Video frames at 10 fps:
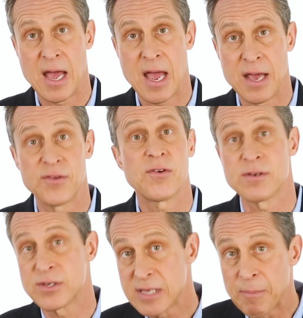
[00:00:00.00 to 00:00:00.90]
and
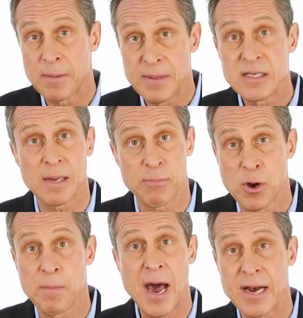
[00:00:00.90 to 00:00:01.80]
certain supplements like
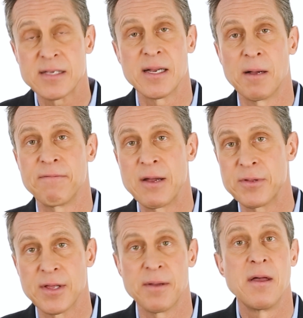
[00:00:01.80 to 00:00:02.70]
probiotics that help fight
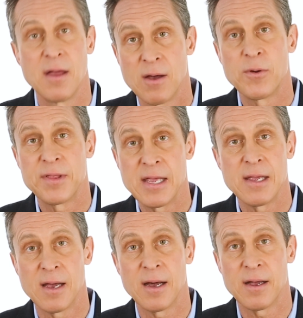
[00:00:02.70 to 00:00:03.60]
with
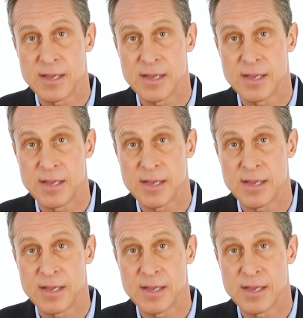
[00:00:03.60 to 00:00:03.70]
the